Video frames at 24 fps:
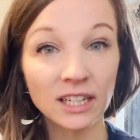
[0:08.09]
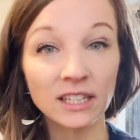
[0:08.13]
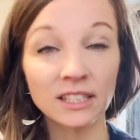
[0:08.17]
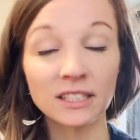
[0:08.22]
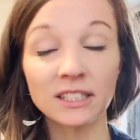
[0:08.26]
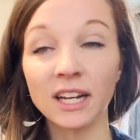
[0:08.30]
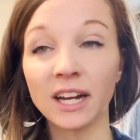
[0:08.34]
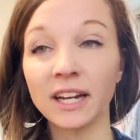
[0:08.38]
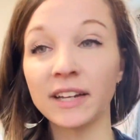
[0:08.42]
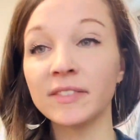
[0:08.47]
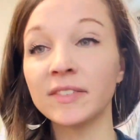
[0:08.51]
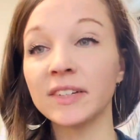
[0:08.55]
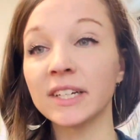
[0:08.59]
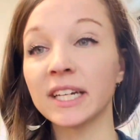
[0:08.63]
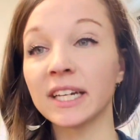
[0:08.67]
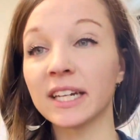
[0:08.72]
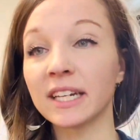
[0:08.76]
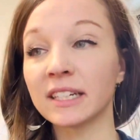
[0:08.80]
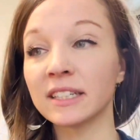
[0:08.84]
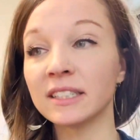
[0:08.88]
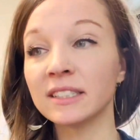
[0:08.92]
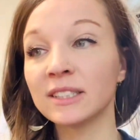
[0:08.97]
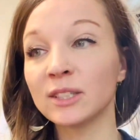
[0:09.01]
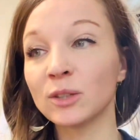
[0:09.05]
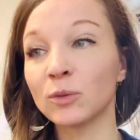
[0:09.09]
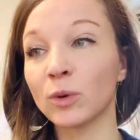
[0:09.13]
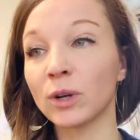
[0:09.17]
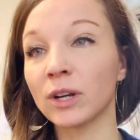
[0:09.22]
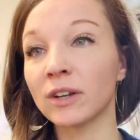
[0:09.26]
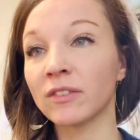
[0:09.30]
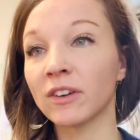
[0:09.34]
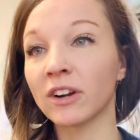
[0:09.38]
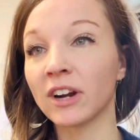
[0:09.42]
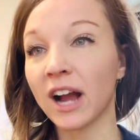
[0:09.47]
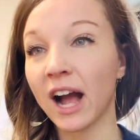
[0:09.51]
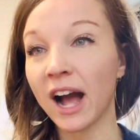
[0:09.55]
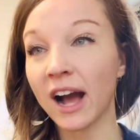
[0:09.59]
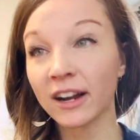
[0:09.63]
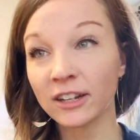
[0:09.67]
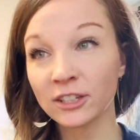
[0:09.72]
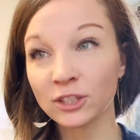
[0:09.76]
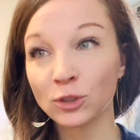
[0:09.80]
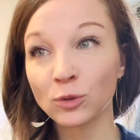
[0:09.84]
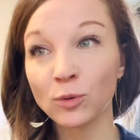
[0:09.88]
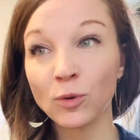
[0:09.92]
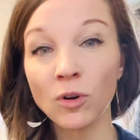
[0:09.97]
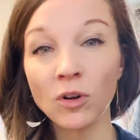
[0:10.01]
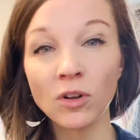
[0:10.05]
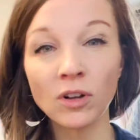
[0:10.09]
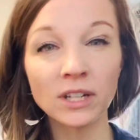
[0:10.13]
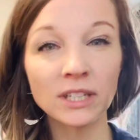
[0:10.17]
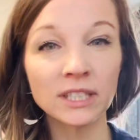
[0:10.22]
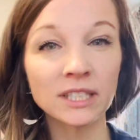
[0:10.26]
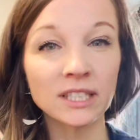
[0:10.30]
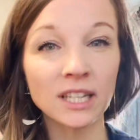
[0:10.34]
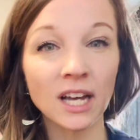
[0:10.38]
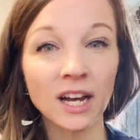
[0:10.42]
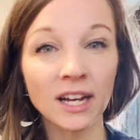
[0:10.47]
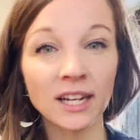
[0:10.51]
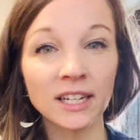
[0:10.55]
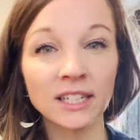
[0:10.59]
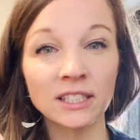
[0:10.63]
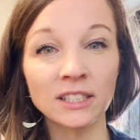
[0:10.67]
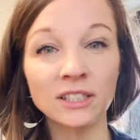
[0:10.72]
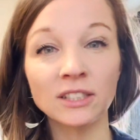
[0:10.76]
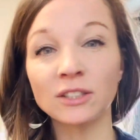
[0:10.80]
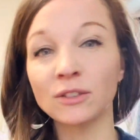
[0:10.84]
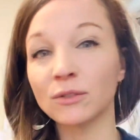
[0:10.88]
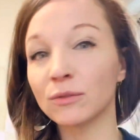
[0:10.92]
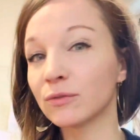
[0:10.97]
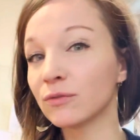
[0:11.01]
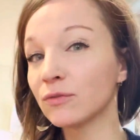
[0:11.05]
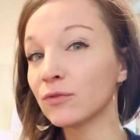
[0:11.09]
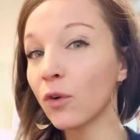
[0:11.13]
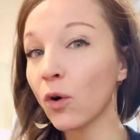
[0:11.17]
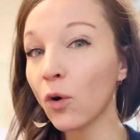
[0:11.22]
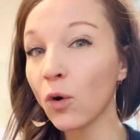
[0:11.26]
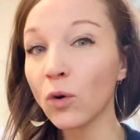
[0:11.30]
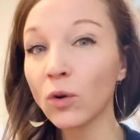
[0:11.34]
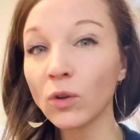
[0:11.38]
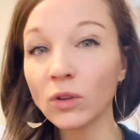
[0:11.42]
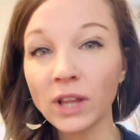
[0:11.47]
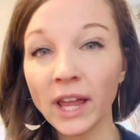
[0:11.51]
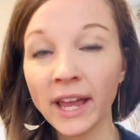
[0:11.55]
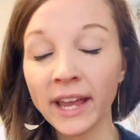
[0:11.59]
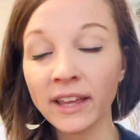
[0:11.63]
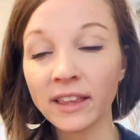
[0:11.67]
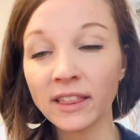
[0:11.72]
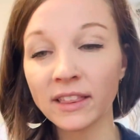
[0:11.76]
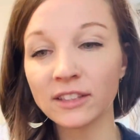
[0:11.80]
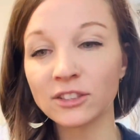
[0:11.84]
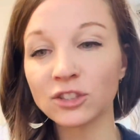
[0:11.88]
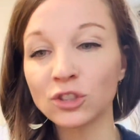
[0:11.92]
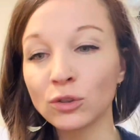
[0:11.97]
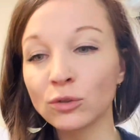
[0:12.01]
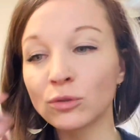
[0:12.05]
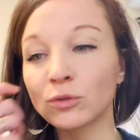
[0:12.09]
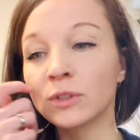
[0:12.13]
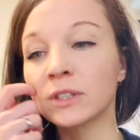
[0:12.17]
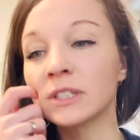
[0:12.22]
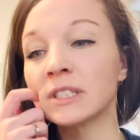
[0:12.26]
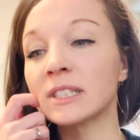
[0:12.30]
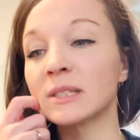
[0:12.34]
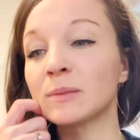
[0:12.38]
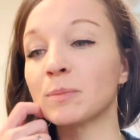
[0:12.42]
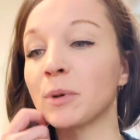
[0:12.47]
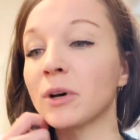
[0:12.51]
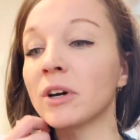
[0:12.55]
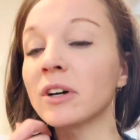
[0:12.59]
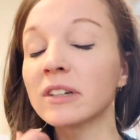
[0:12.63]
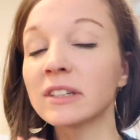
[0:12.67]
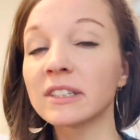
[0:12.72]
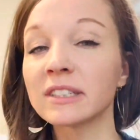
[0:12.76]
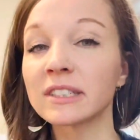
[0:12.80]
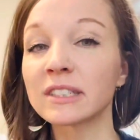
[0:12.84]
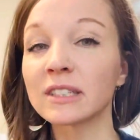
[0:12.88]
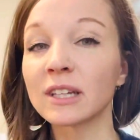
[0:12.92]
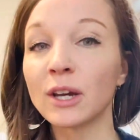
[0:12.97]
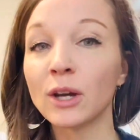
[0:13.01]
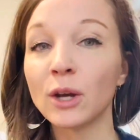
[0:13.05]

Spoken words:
diving into one of our actual assigned full-length children's books.